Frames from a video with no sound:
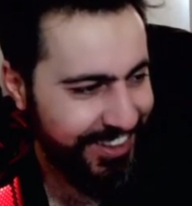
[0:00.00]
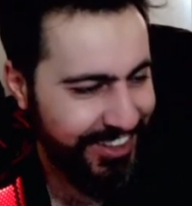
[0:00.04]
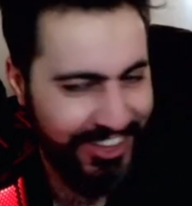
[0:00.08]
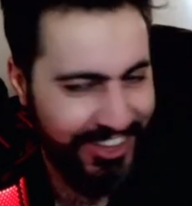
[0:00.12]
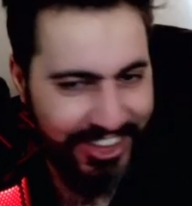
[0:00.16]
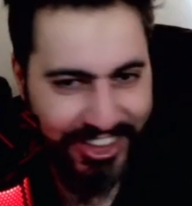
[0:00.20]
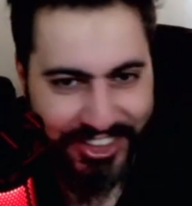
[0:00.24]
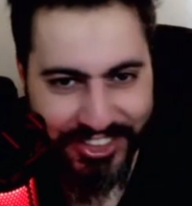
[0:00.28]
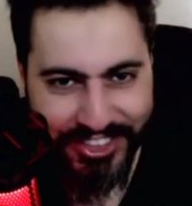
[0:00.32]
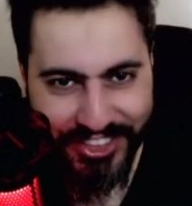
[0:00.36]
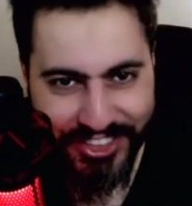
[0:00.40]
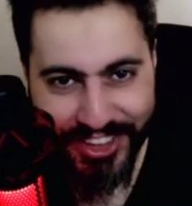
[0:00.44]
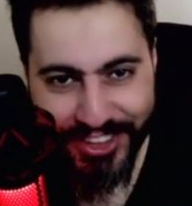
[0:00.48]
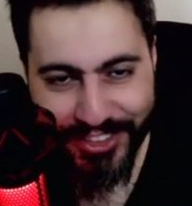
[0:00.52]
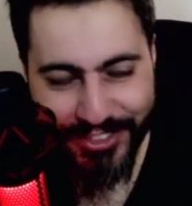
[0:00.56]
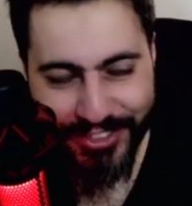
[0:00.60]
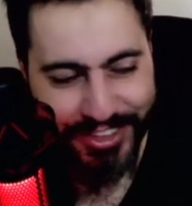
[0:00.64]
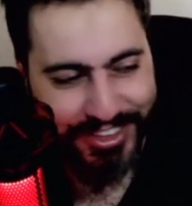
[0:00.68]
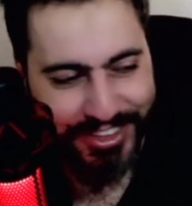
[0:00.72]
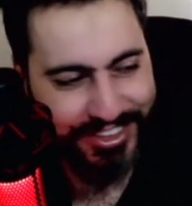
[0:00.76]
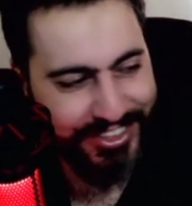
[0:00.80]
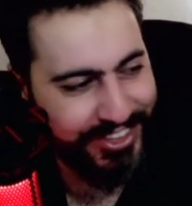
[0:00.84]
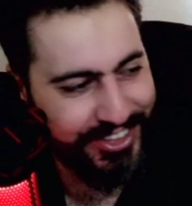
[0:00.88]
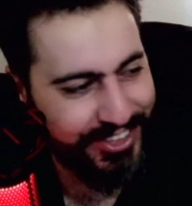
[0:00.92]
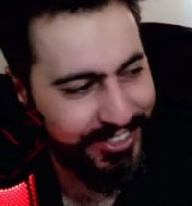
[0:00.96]
Yo, good
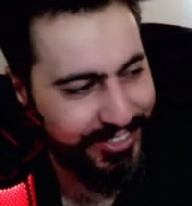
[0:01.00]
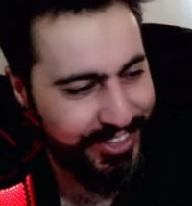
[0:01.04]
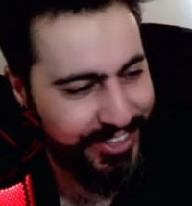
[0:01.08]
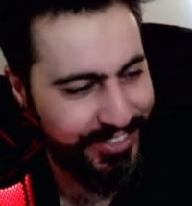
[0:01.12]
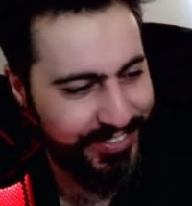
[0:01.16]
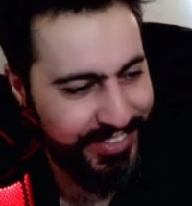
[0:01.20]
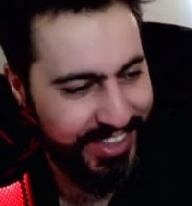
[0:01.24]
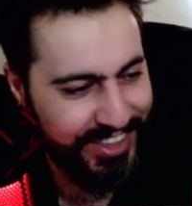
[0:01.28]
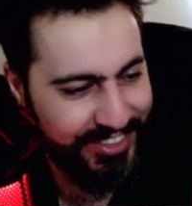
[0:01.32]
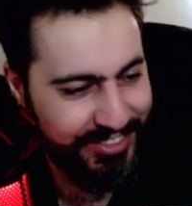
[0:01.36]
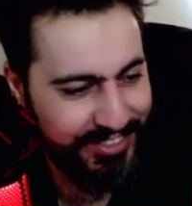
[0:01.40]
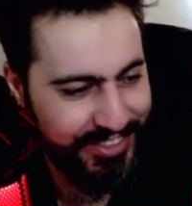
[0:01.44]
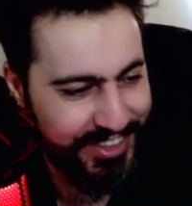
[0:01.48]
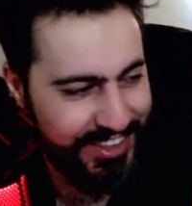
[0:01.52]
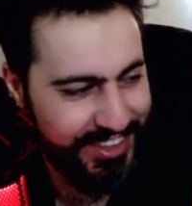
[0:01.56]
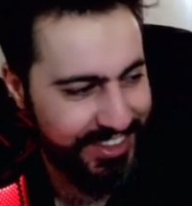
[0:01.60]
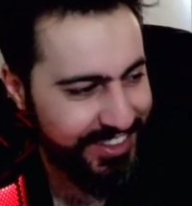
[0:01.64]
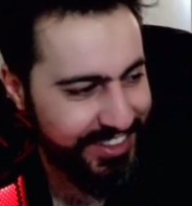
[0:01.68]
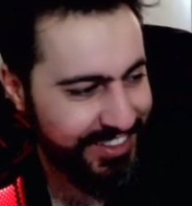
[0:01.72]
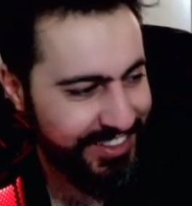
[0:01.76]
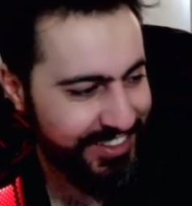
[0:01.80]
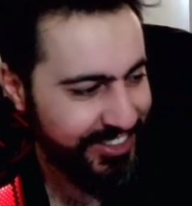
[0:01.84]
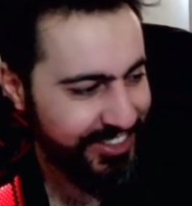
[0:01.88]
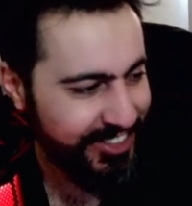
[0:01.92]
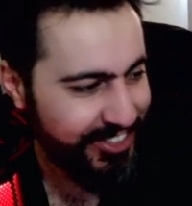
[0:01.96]
one,
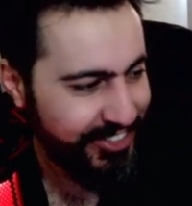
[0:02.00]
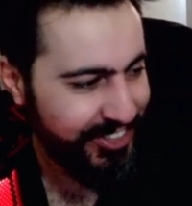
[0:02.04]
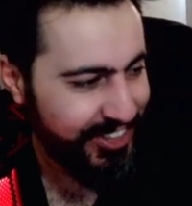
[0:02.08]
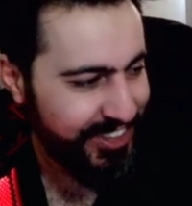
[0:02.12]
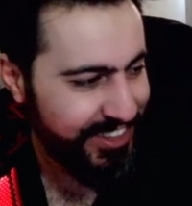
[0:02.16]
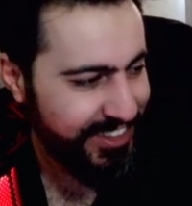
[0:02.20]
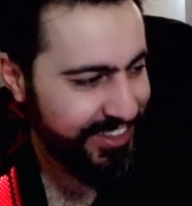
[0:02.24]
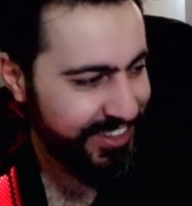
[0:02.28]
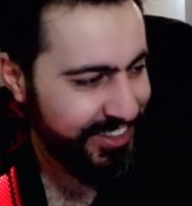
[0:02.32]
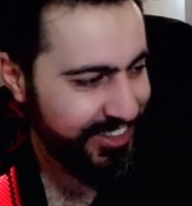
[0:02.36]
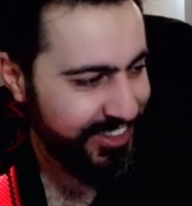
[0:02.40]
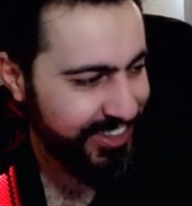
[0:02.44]
Mattbeer. Good one.